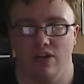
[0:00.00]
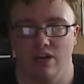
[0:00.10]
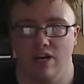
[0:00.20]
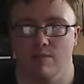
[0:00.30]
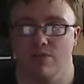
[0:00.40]

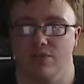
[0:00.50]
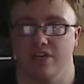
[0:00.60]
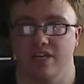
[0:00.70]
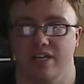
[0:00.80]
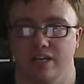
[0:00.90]
I'm
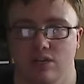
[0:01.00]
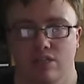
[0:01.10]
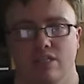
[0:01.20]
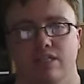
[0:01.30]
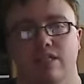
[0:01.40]
thinking, because
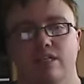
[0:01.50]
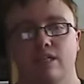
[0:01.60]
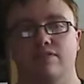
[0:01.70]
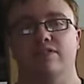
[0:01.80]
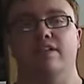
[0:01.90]
he's kind
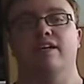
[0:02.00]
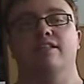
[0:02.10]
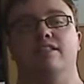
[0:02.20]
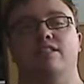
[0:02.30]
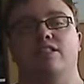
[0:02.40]
of sat in
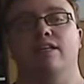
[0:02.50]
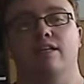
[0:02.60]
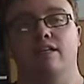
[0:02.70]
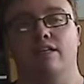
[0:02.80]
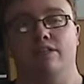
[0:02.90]
his
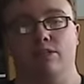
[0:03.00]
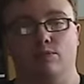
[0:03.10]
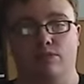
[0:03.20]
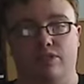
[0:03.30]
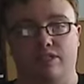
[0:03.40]
chair like this
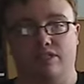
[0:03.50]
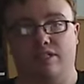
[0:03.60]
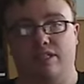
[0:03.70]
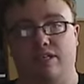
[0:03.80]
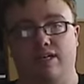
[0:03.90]
with
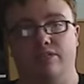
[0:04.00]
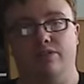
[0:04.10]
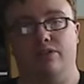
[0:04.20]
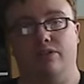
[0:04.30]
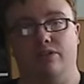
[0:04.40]
his
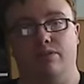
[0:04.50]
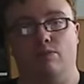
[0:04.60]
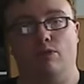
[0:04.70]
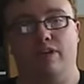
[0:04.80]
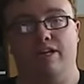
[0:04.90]
hand on
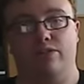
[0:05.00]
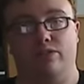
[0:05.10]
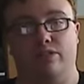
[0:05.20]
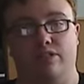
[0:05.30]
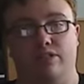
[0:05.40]
one hand
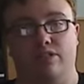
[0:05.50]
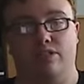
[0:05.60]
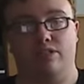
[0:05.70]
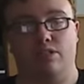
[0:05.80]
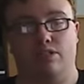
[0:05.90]
on his
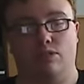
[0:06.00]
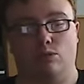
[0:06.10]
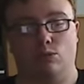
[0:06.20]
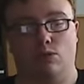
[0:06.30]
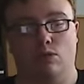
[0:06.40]

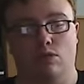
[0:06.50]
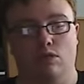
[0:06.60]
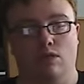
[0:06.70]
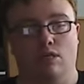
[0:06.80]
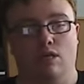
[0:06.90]
control.
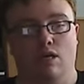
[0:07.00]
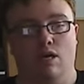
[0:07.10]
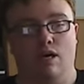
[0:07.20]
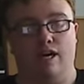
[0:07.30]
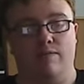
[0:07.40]

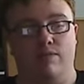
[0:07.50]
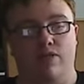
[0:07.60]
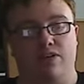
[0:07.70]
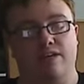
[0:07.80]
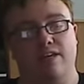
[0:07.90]
I'm
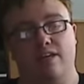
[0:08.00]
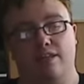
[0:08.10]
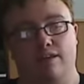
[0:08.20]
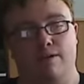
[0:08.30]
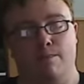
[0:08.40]
thinking
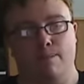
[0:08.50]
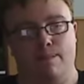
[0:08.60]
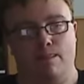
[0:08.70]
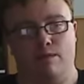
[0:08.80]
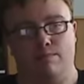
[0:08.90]
that
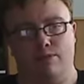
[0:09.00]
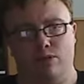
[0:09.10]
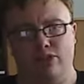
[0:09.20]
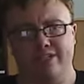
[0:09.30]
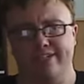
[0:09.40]

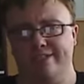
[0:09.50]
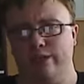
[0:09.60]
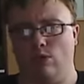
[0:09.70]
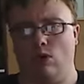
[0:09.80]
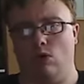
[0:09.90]
because he's
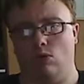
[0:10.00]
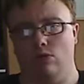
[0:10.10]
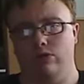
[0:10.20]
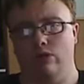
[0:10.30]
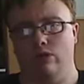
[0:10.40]
so old,